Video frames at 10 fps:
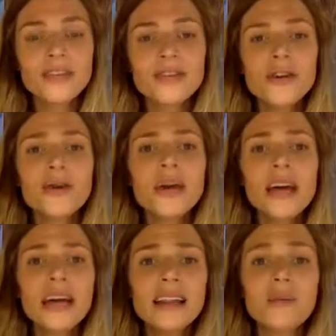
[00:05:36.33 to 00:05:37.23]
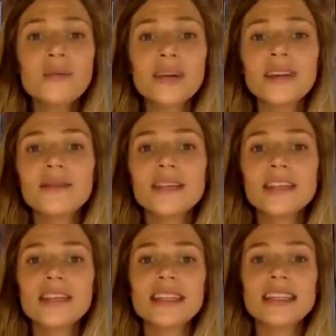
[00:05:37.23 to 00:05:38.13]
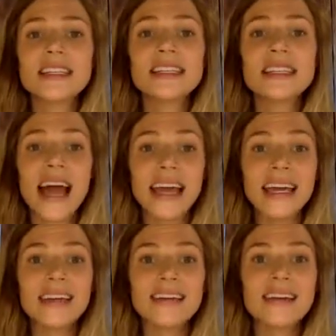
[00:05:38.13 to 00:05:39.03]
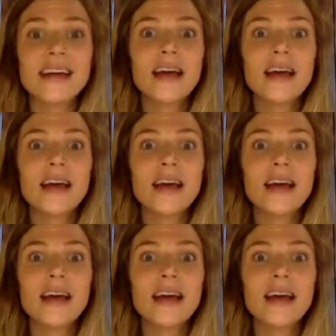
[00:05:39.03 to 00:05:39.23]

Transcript: So that brings me to the second